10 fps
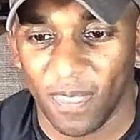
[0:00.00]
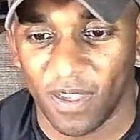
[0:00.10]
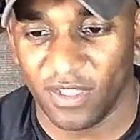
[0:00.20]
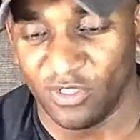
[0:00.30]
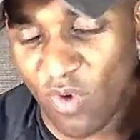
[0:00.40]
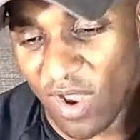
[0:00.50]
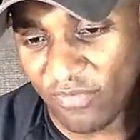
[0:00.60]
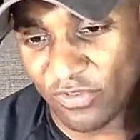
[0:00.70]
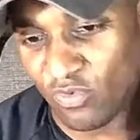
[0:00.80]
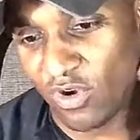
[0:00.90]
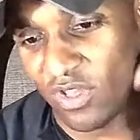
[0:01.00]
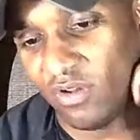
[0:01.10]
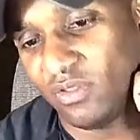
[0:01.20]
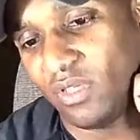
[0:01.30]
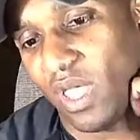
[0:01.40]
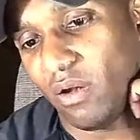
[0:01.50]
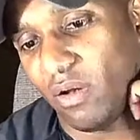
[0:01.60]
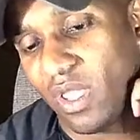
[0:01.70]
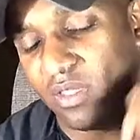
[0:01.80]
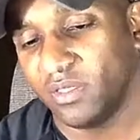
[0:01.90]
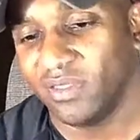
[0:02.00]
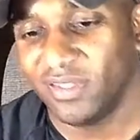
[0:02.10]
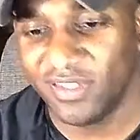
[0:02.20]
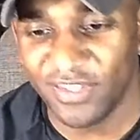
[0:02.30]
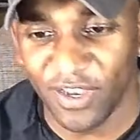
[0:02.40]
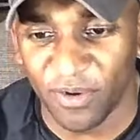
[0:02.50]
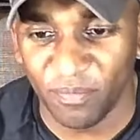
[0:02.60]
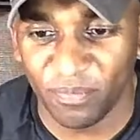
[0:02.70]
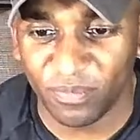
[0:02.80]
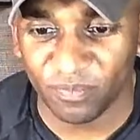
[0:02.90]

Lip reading: because the wife is working on Saturdays. So,